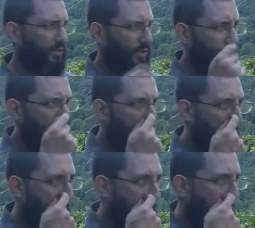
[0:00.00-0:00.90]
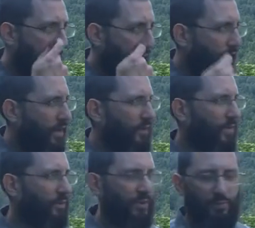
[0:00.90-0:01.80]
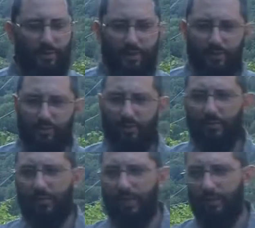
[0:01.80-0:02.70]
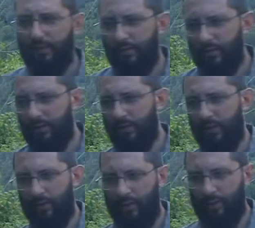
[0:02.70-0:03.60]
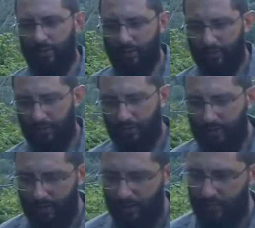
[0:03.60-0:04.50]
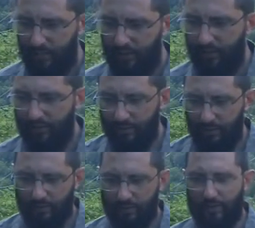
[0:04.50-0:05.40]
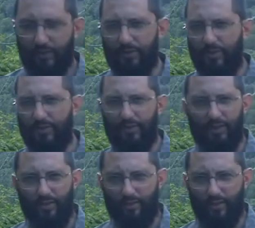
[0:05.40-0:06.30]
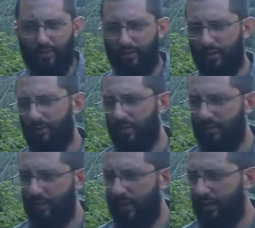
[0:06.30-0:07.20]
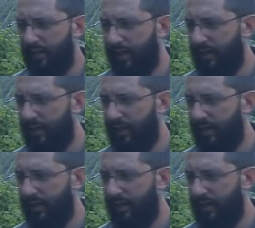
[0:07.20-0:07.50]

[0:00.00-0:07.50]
So just wanted to put that sermon together because I see a lot of brethren, you know, that's another thing, another reason I